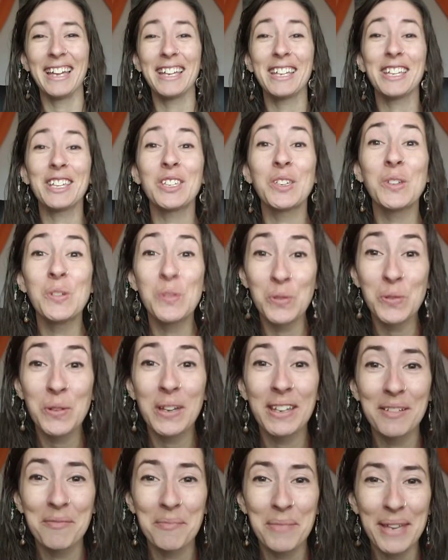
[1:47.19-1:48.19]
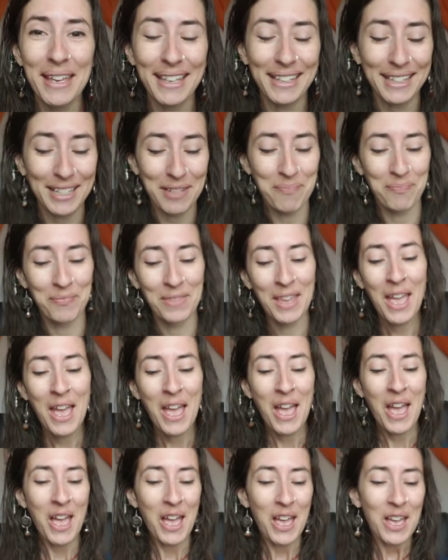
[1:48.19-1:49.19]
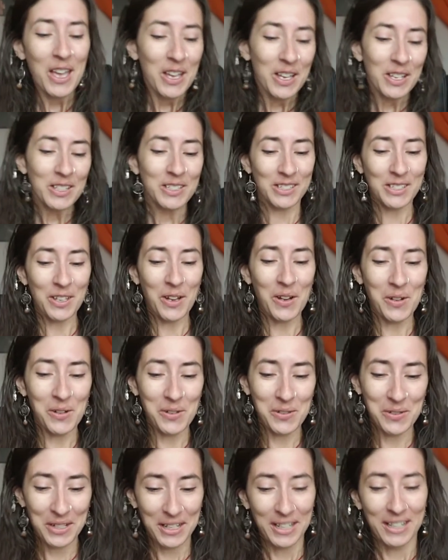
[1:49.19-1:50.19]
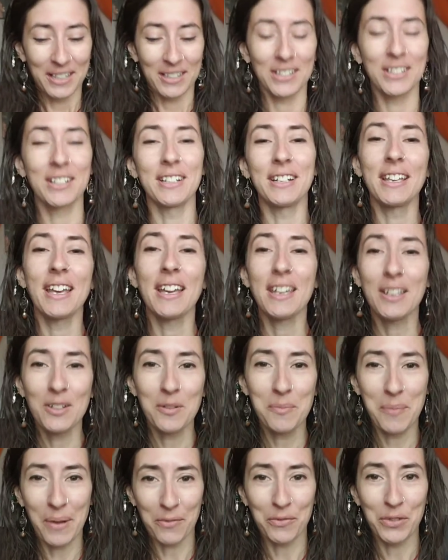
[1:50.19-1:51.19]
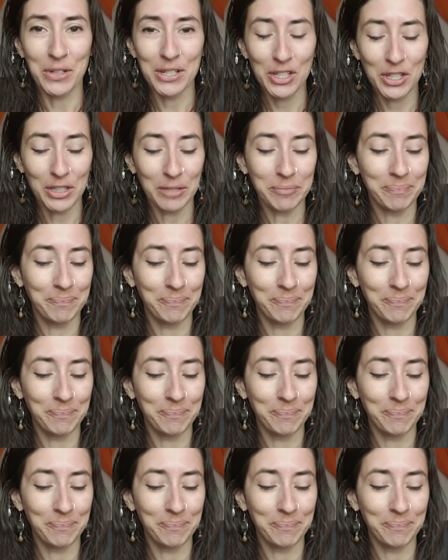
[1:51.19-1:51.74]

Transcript: You can pick. So you're gonna get your beverage,